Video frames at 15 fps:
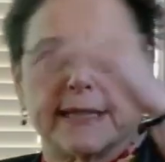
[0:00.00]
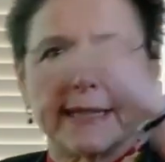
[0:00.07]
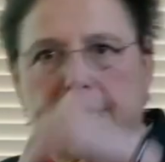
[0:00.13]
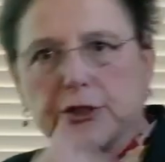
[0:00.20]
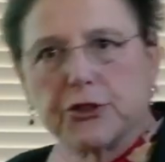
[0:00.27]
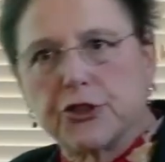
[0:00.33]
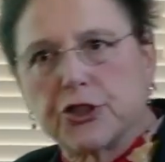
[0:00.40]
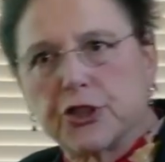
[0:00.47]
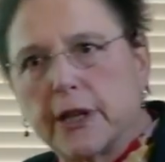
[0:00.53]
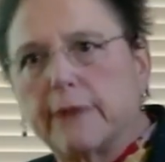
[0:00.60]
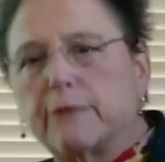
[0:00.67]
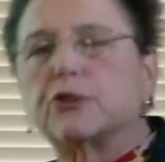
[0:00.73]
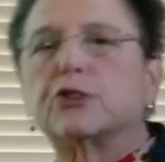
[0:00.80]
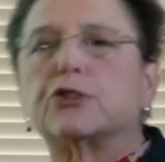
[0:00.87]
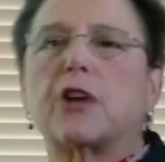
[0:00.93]
estrogen
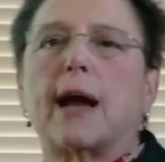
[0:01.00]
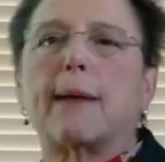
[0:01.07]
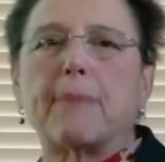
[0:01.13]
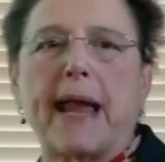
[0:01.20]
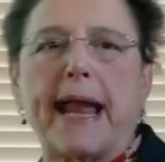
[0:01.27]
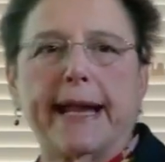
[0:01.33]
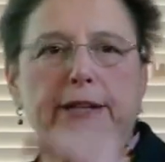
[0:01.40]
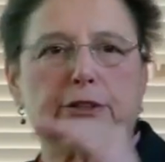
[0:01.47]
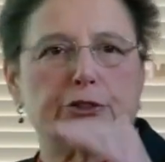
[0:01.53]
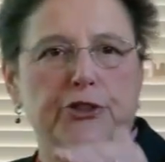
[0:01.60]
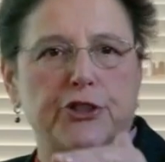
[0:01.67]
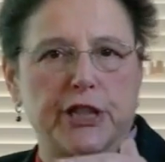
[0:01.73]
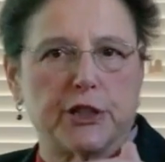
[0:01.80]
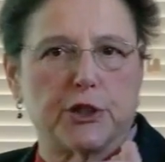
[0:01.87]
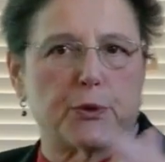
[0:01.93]
levels drop,
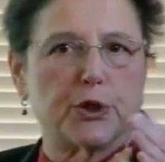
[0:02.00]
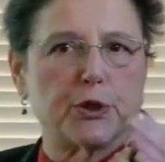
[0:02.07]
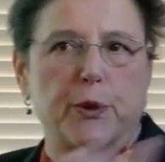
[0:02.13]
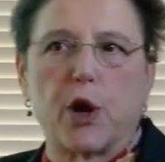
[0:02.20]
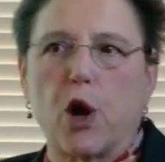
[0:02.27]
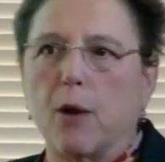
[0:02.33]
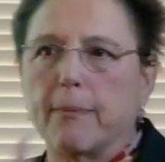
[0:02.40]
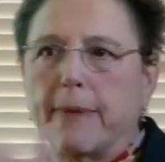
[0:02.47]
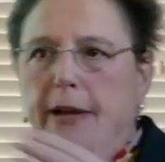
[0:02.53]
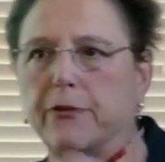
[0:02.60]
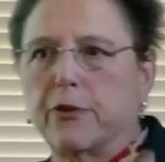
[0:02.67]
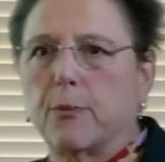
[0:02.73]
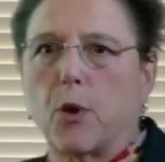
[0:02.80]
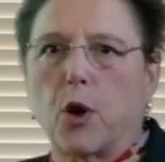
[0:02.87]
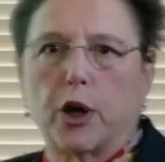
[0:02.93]
androgens, which we all make
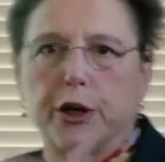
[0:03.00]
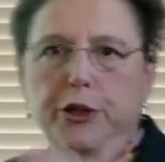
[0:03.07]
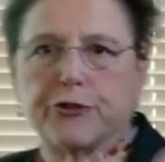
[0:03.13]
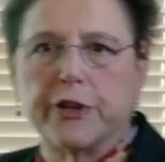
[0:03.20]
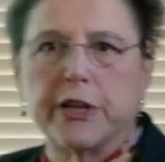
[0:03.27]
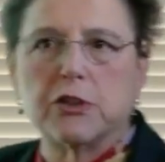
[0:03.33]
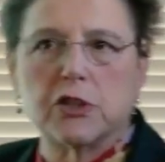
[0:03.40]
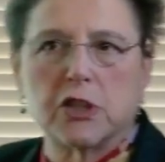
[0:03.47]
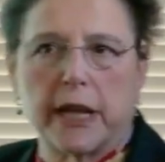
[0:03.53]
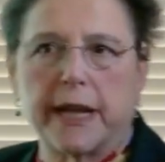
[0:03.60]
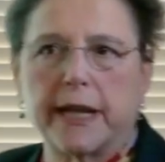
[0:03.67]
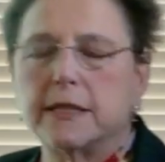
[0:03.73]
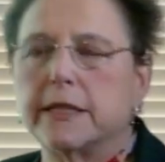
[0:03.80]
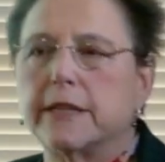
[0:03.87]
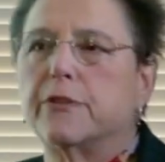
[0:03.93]
from our adrenal
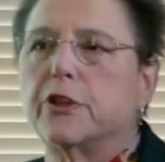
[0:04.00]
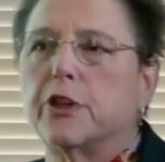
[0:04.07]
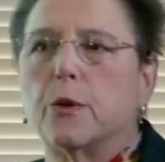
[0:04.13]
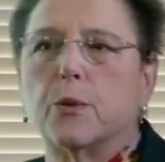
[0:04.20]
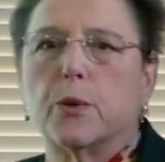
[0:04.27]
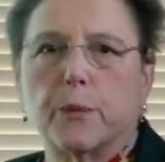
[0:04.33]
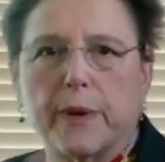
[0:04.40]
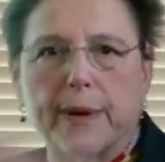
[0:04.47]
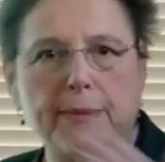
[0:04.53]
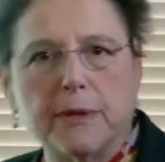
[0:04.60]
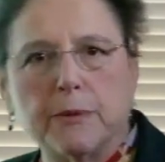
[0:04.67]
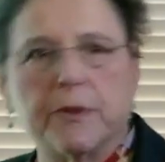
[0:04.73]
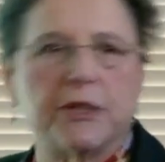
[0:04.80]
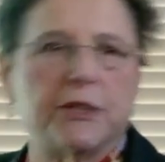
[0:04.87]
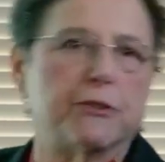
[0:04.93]
glands, even though we're
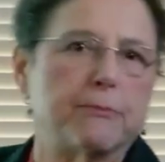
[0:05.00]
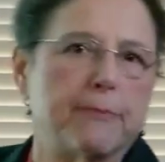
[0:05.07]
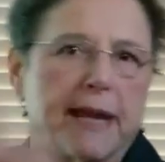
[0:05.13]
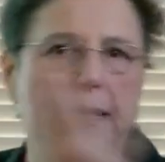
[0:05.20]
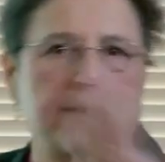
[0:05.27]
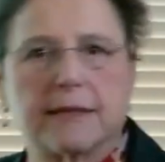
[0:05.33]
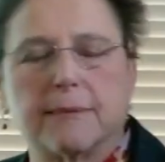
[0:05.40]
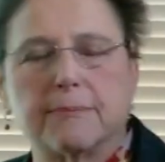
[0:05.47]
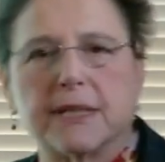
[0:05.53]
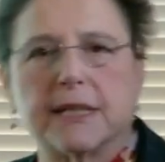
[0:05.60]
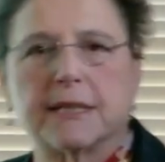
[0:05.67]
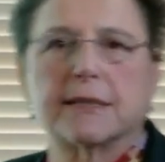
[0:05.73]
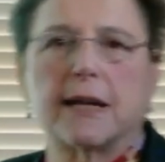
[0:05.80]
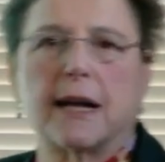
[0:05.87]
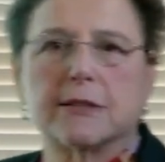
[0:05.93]
women, we do make some
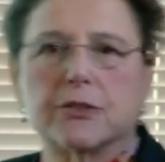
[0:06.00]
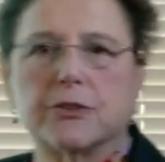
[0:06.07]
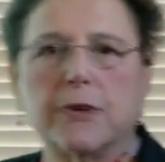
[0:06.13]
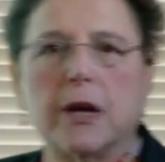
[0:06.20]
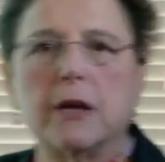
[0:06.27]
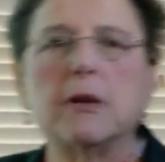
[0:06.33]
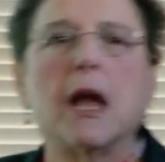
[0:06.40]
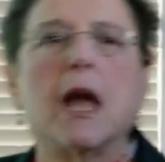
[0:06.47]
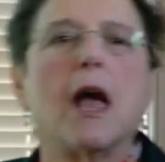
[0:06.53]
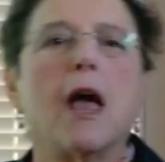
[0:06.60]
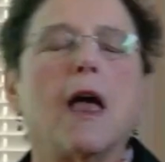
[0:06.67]
testosterone.